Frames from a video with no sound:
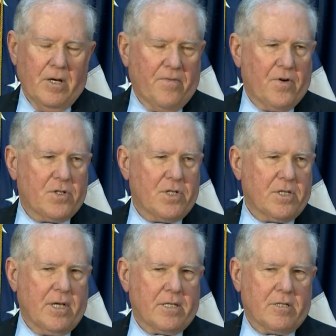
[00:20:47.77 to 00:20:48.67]
First is
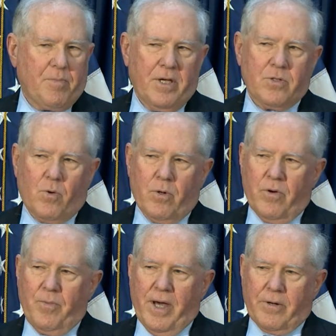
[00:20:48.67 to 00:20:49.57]
get the space order
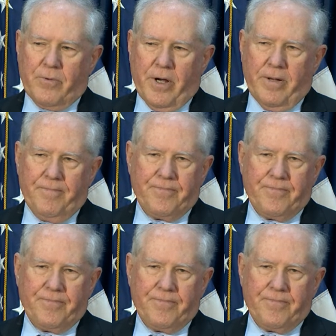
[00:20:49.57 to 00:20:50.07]
of battle right.